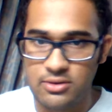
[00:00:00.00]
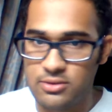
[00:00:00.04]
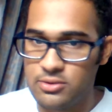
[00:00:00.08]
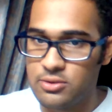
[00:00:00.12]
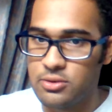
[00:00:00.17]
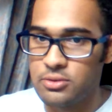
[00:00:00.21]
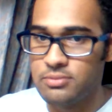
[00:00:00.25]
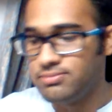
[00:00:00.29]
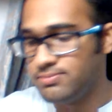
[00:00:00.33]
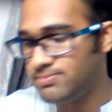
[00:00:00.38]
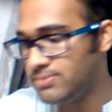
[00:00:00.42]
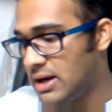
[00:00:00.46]

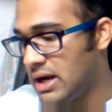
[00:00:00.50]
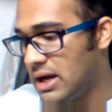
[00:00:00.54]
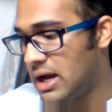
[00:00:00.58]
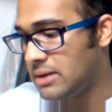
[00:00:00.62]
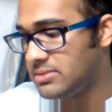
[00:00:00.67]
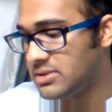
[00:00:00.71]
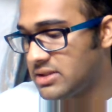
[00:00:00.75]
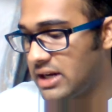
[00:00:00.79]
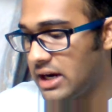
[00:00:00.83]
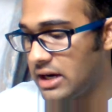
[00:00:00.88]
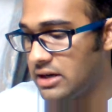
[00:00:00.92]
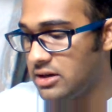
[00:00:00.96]
to
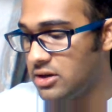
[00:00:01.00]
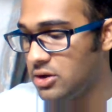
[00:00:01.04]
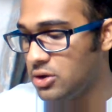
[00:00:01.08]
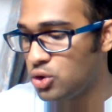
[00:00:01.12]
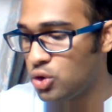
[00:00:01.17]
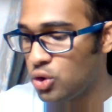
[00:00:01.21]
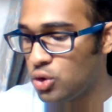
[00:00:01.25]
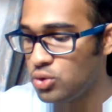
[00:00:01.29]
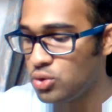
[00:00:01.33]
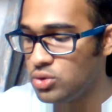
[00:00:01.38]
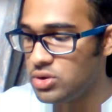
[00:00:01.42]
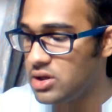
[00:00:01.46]
perhaps get you
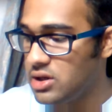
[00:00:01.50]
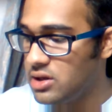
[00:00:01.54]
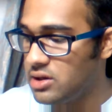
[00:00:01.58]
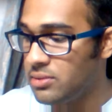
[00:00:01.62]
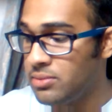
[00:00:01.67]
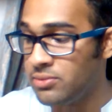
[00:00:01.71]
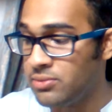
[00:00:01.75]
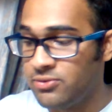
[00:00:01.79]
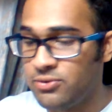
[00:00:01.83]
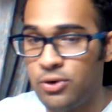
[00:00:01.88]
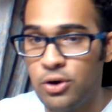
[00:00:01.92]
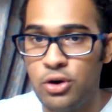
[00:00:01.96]
through
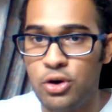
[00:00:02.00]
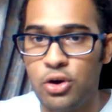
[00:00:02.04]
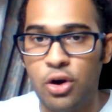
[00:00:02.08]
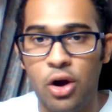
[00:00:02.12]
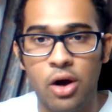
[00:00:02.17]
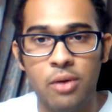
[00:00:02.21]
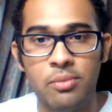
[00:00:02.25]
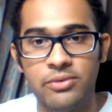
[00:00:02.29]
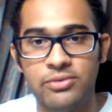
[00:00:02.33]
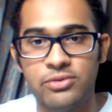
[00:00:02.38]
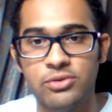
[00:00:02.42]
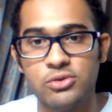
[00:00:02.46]
the full
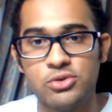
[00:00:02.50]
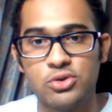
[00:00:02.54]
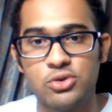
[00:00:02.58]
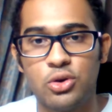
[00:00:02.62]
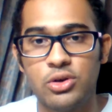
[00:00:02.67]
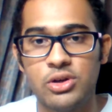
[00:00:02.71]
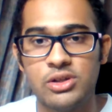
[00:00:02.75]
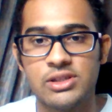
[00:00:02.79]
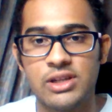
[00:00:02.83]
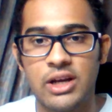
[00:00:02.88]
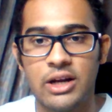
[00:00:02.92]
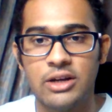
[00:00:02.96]
drop if you so
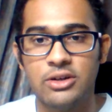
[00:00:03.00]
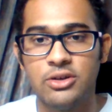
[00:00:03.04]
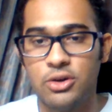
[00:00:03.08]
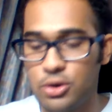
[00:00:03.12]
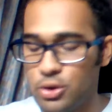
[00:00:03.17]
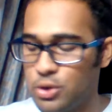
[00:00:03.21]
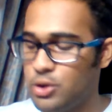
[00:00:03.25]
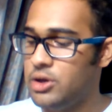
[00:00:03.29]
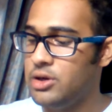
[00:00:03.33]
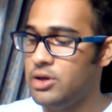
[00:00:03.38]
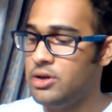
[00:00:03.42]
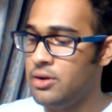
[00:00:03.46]
decide to
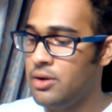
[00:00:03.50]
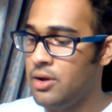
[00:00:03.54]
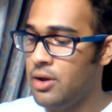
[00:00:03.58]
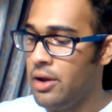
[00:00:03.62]
do it.